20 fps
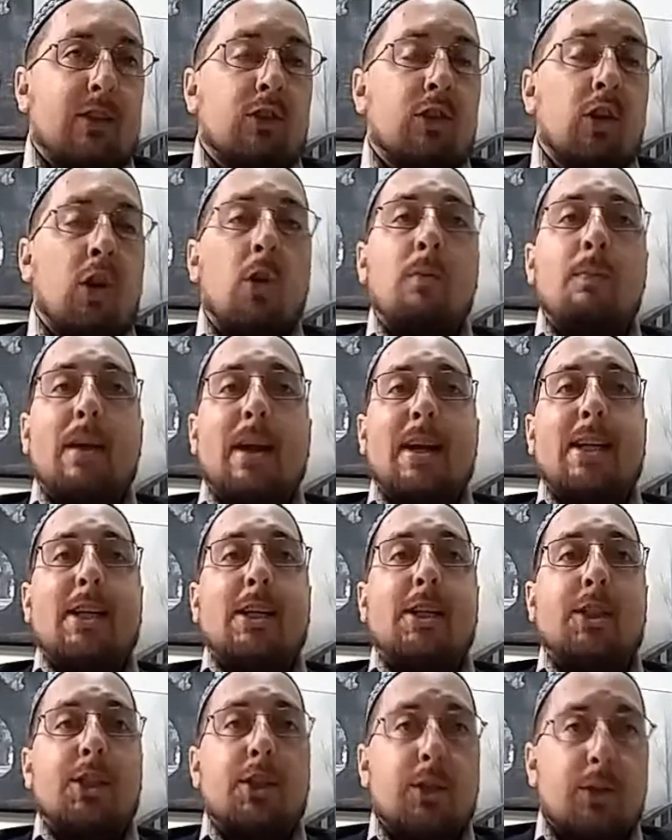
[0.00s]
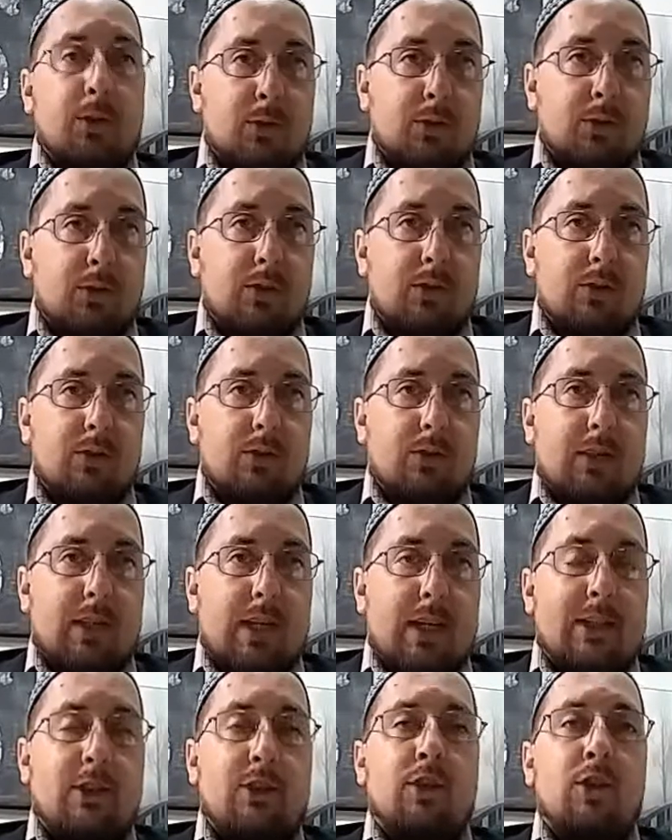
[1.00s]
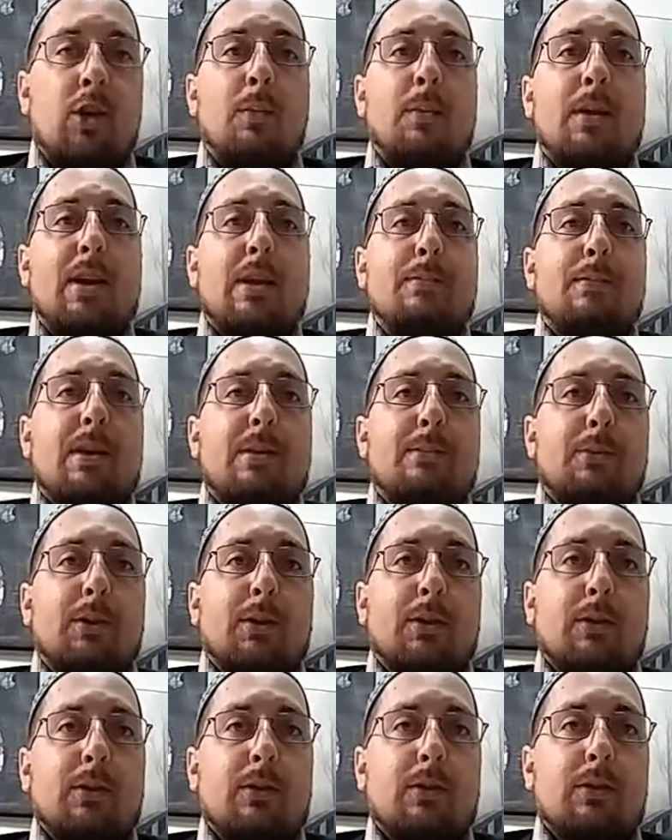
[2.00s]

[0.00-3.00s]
so many Jews and so many people